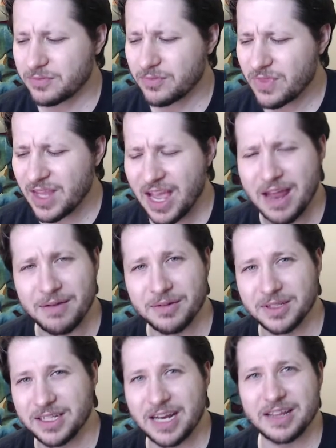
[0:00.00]
and
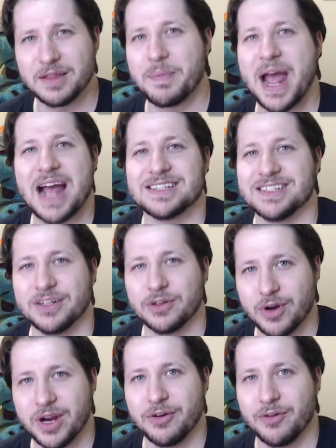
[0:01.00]
getting the passing
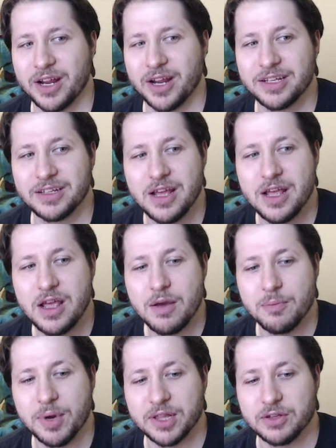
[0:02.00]
grade, right?
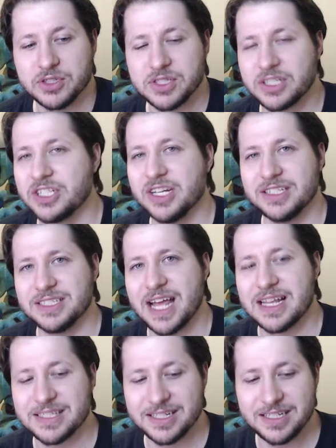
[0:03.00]
But there's such an
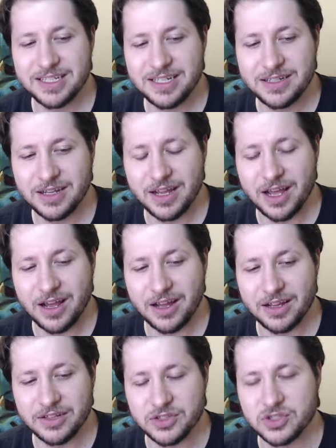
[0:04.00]
intensity
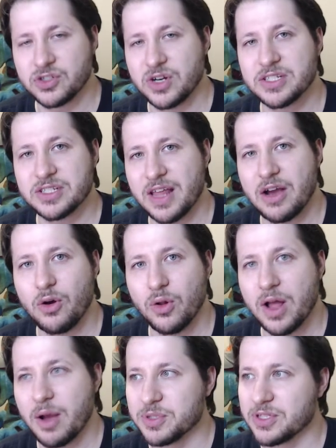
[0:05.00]
and stress to that whole
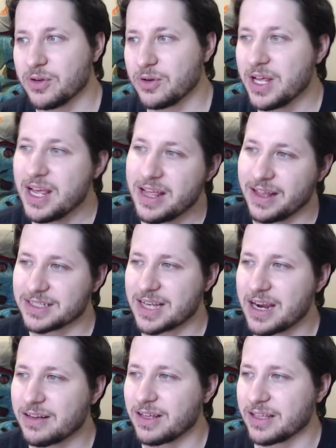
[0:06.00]
episode. And it's kind
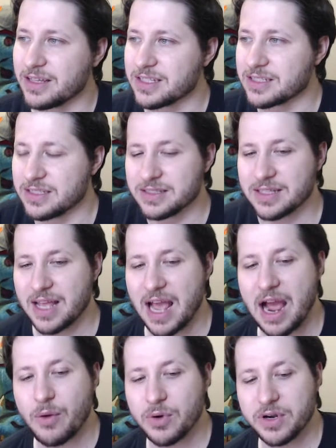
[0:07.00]
of like this, because
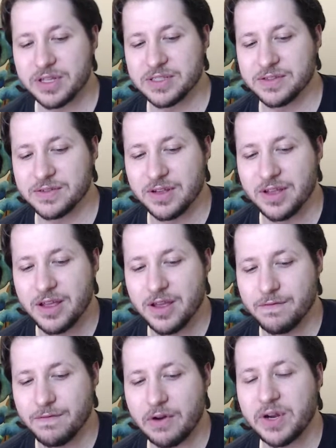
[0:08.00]
Howard is
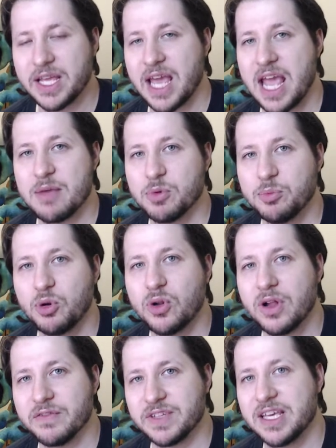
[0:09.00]
very capable
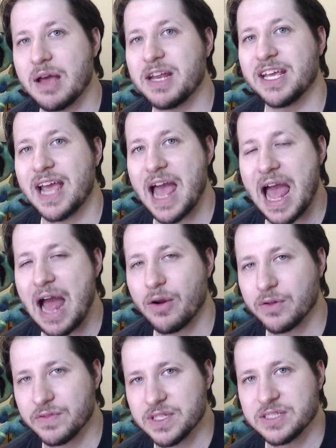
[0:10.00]
of getting out
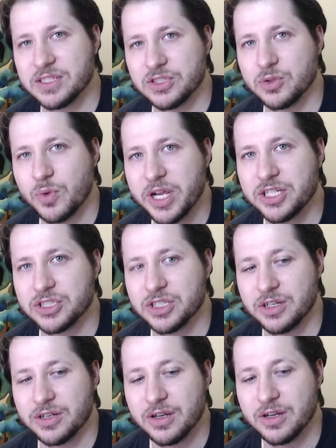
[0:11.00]
of this
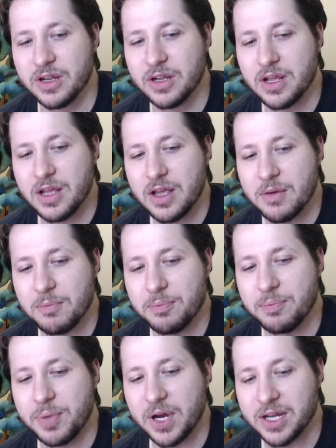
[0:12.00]
situation,
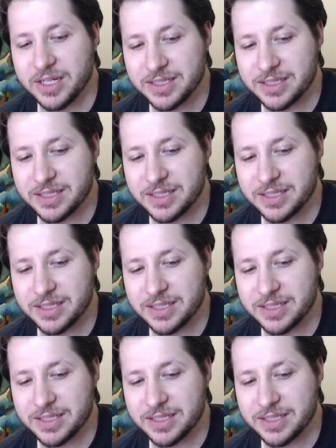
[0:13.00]
but